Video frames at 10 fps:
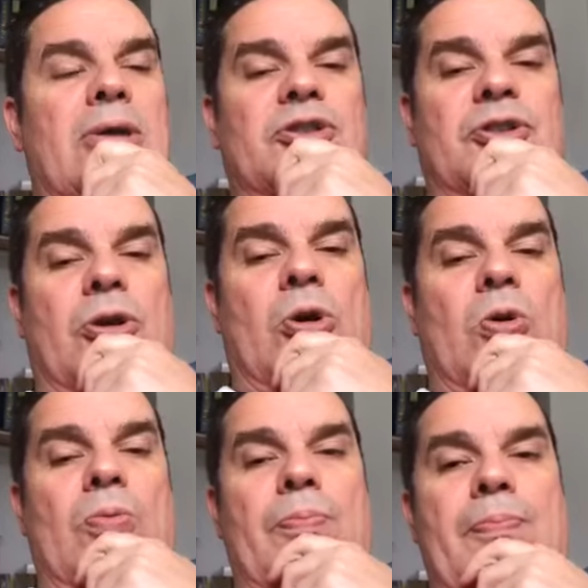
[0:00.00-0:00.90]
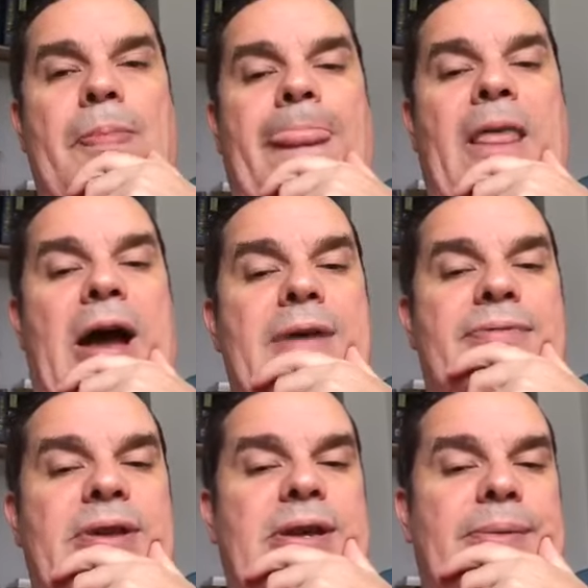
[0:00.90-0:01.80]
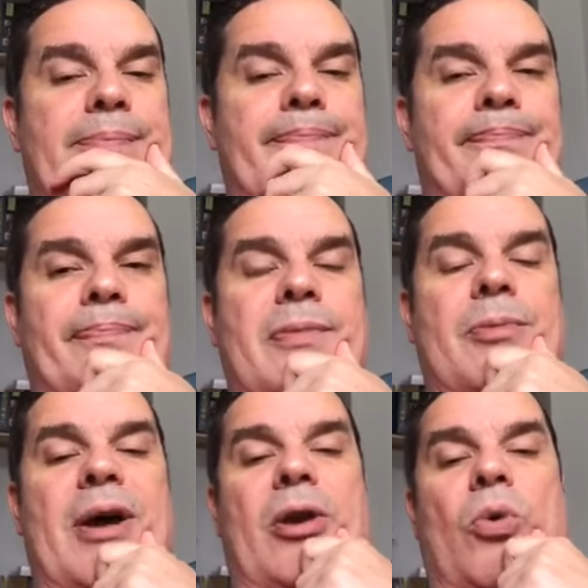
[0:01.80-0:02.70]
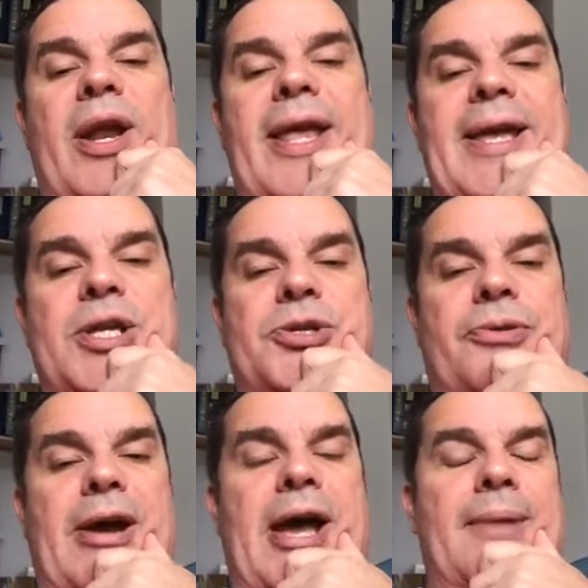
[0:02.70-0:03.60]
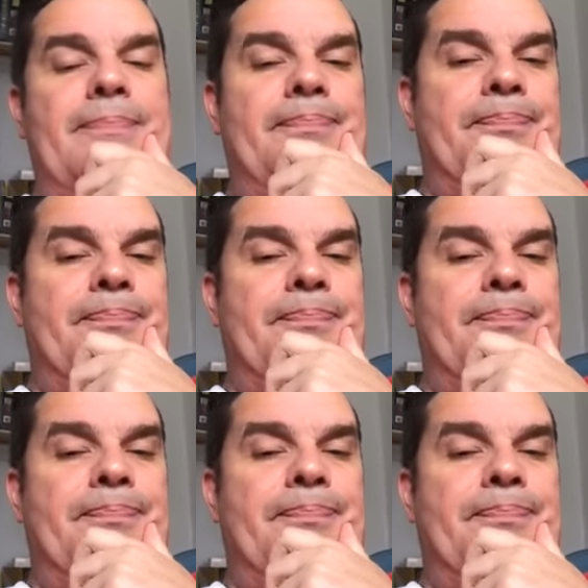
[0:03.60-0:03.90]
So I think no matter what age you're at,